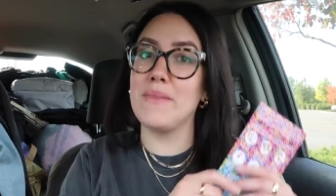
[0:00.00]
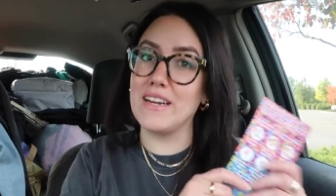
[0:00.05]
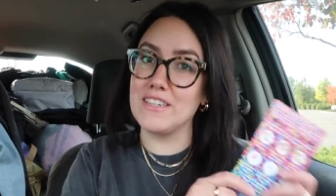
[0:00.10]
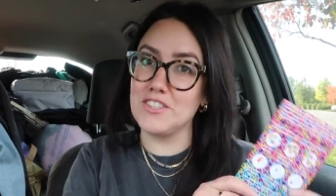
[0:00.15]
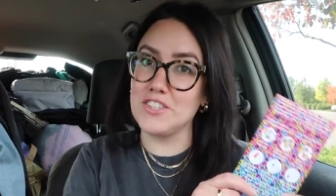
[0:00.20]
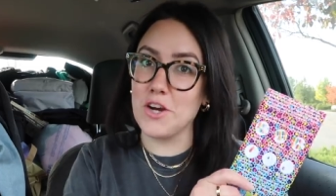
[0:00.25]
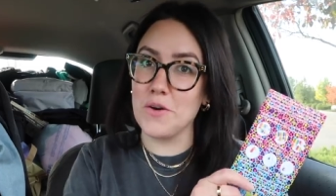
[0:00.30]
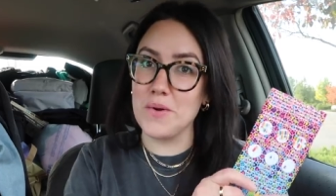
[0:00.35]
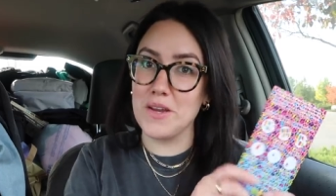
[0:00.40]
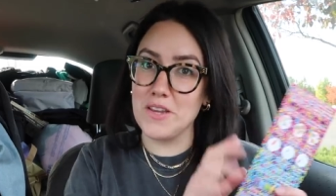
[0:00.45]
by
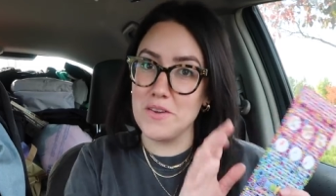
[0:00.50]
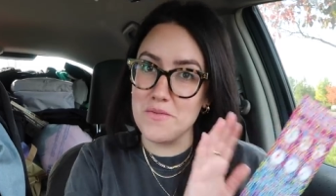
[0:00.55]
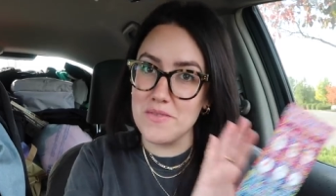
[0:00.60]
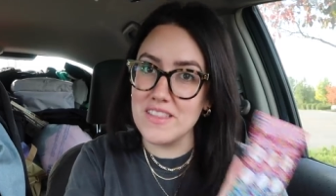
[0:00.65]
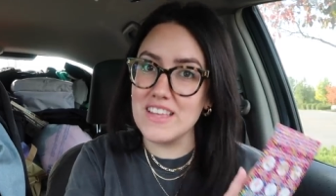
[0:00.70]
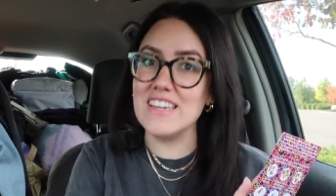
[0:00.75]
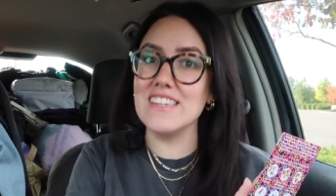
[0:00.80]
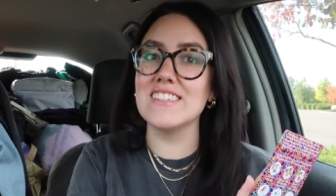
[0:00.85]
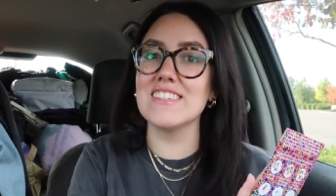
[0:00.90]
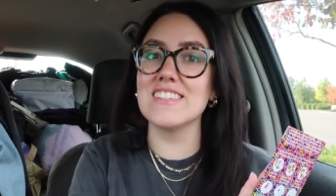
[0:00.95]
showing you
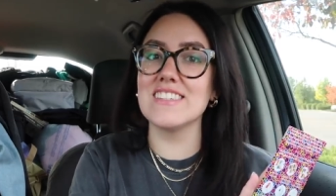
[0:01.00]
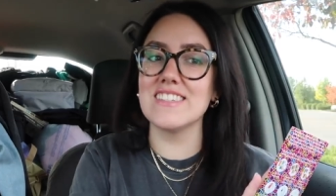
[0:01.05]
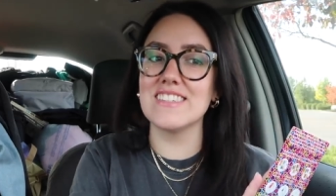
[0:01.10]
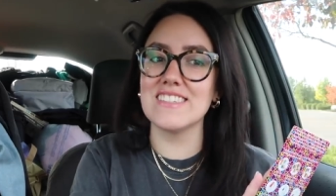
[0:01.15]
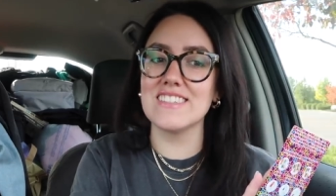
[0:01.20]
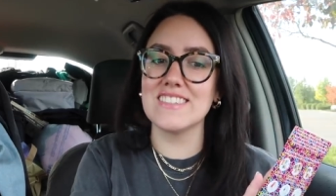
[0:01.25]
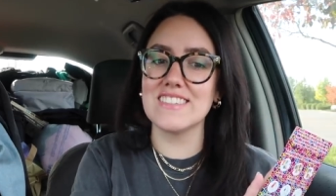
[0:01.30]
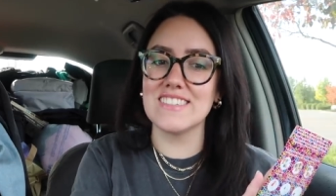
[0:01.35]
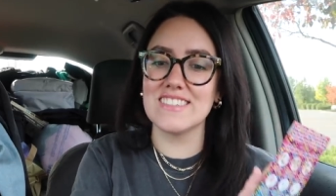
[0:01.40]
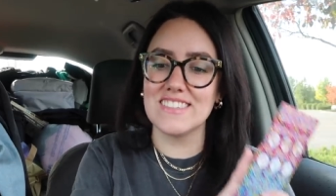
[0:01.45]
this
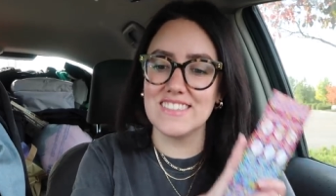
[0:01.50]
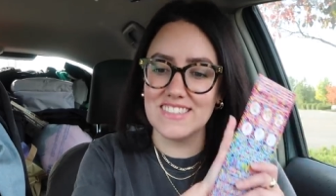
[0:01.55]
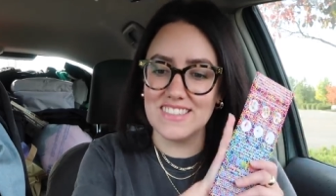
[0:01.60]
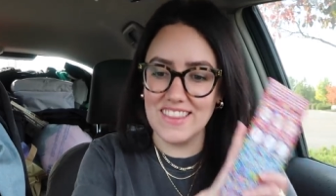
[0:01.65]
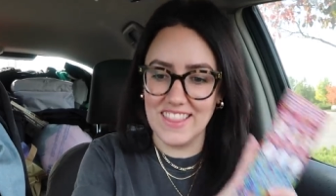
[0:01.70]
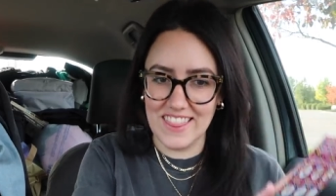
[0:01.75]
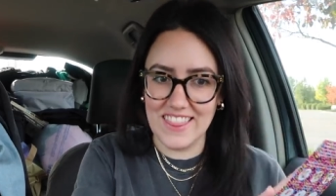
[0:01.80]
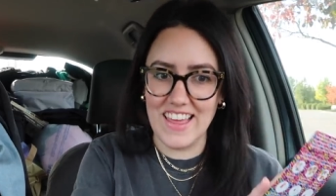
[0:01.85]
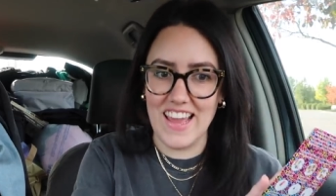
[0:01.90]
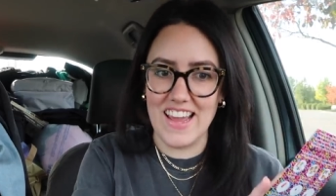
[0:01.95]

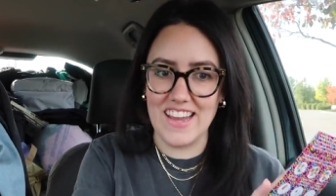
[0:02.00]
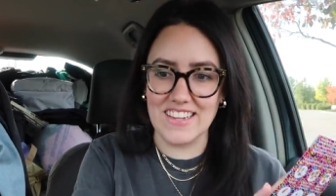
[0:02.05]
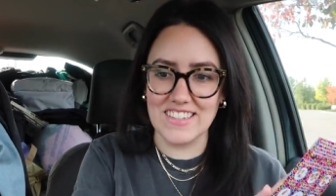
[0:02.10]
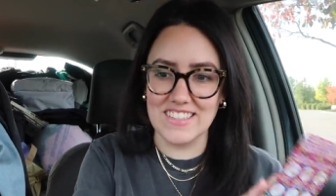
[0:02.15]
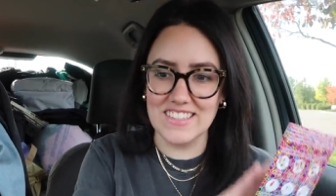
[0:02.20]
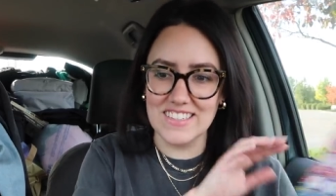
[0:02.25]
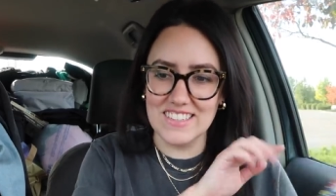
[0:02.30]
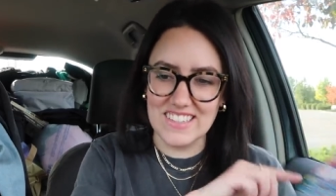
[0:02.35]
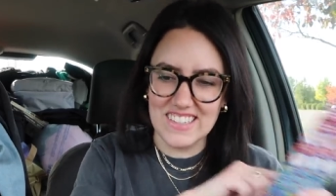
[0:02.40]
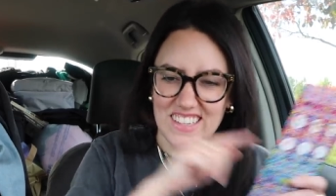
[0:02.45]
thing.
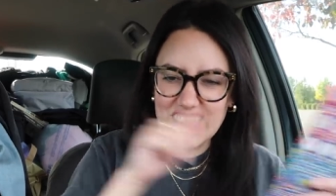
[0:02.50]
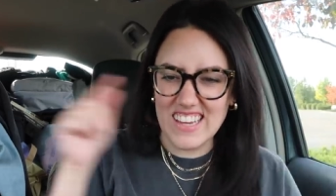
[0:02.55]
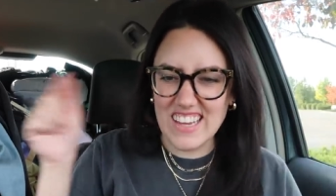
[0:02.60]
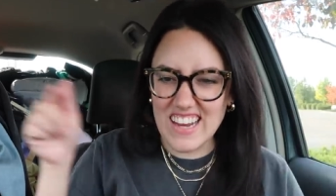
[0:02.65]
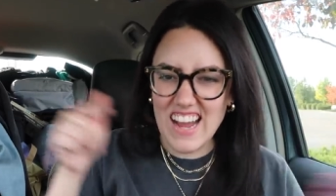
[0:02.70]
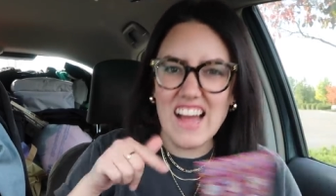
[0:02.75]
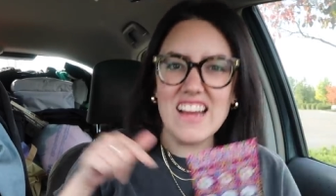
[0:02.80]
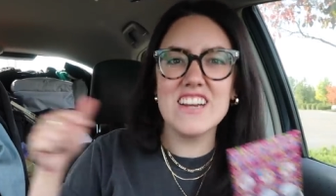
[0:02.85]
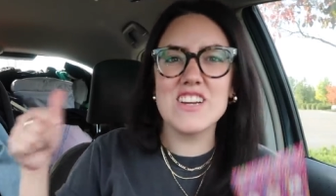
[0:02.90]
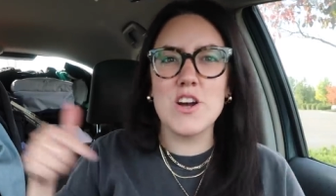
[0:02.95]
It
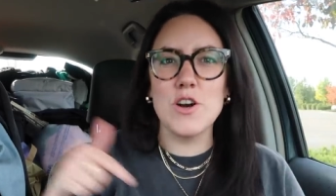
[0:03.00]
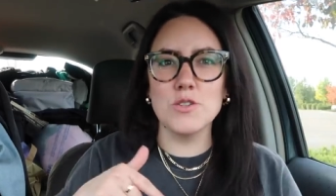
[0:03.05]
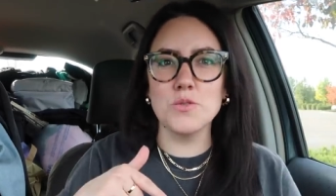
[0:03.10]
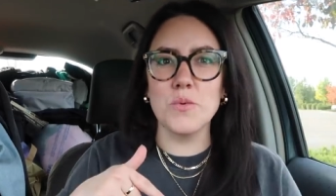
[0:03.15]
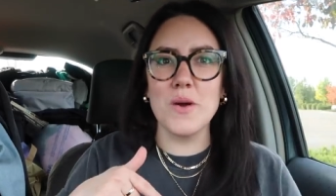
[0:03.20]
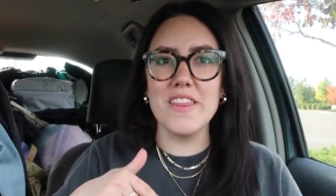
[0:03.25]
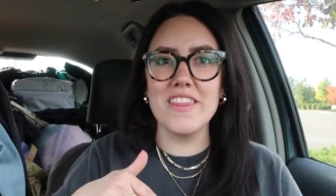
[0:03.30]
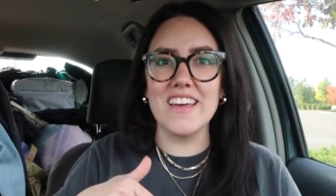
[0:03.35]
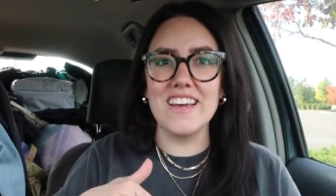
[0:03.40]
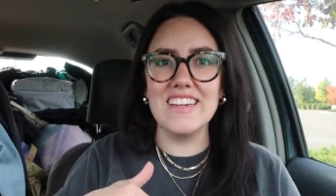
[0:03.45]
kind of goes
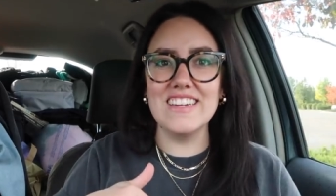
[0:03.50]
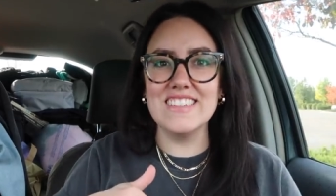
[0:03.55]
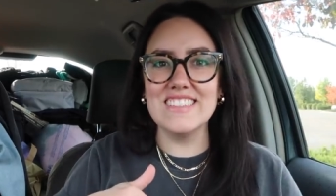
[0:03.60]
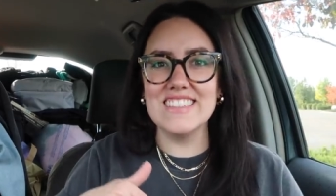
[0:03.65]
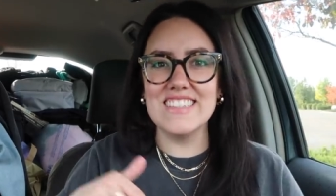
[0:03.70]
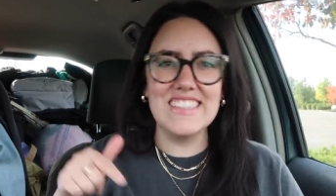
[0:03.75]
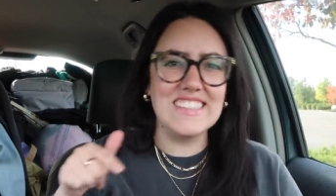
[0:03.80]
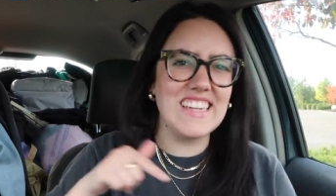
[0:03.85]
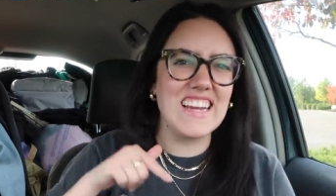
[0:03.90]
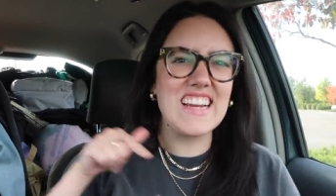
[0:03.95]
with it.
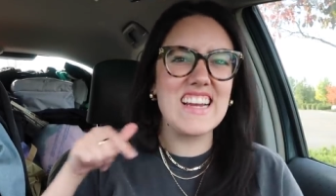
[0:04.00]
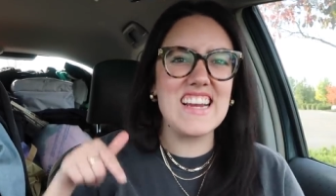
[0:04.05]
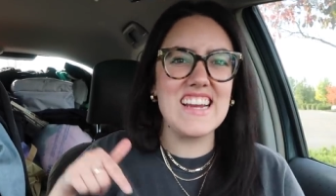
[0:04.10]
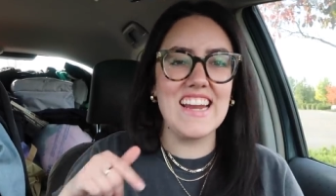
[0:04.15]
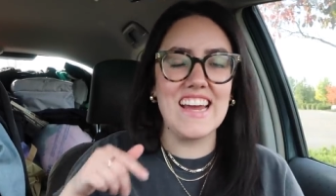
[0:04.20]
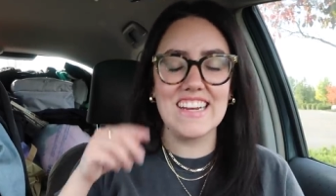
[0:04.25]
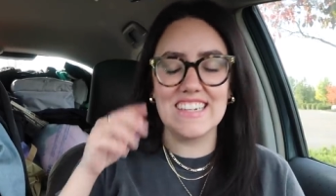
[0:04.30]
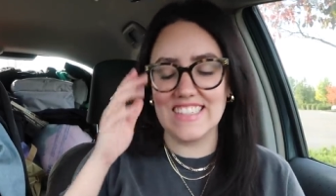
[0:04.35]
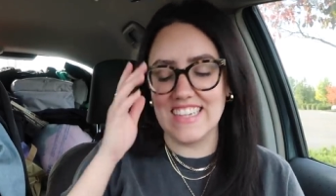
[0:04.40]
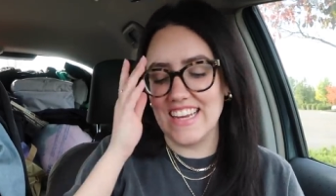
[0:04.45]
It's like
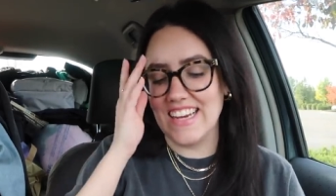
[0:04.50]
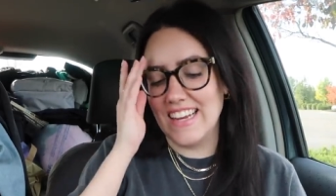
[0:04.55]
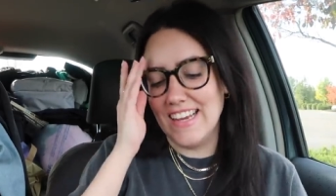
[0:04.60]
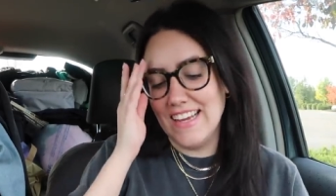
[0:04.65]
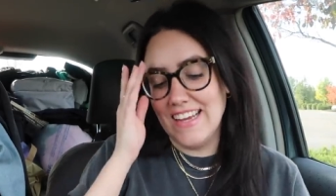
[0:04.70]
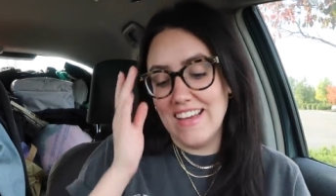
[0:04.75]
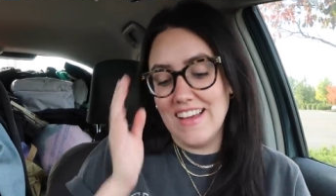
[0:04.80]
connected.